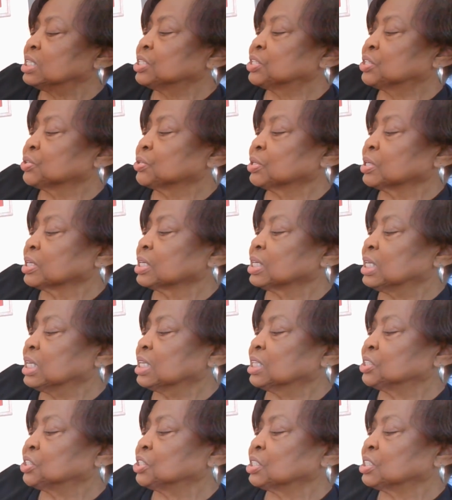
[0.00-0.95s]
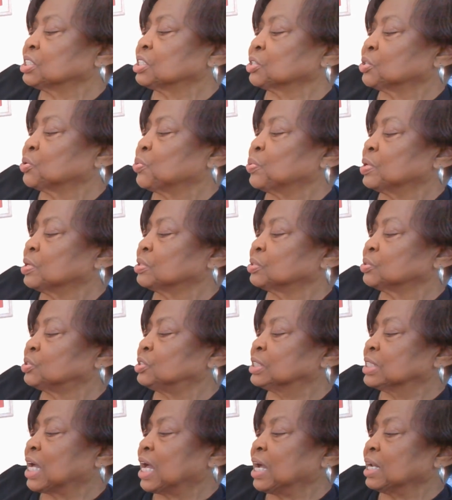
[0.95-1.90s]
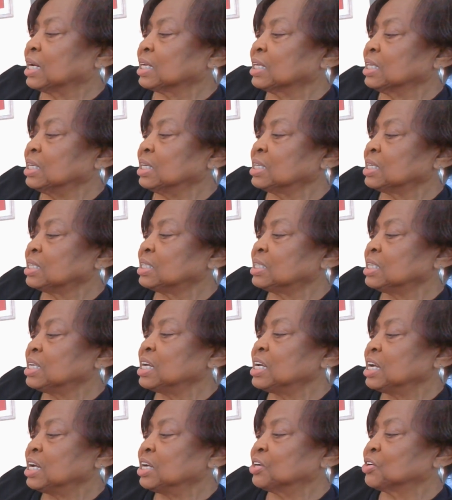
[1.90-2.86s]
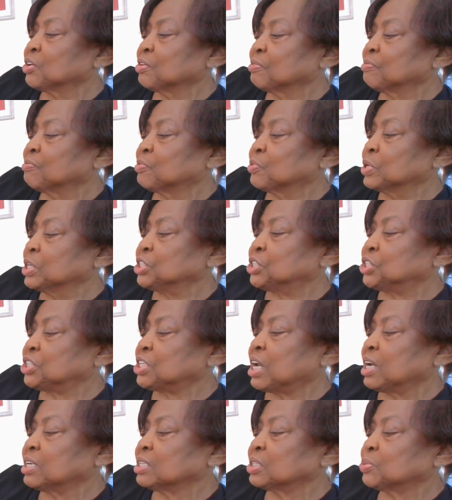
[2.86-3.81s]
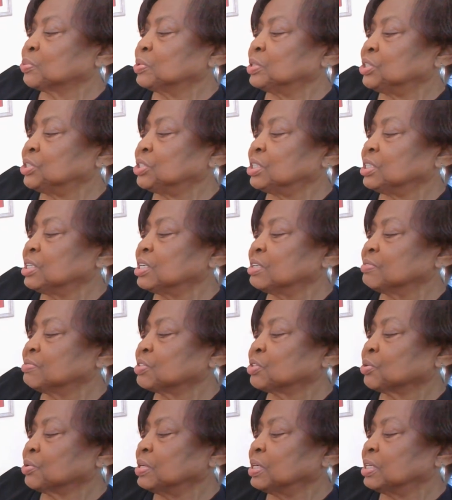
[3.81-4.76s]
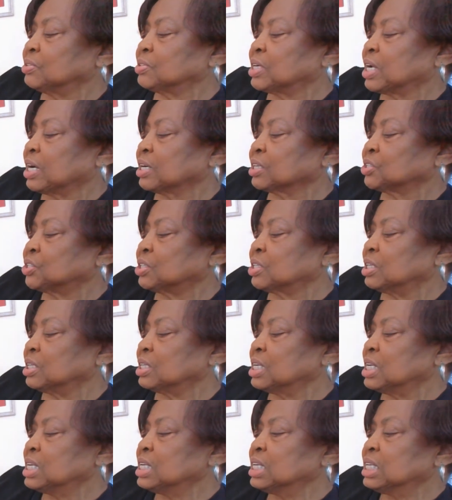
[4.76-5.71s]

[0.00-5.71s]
Zora clutches the quilt tightly, and her voice shakes when she gives her introduction.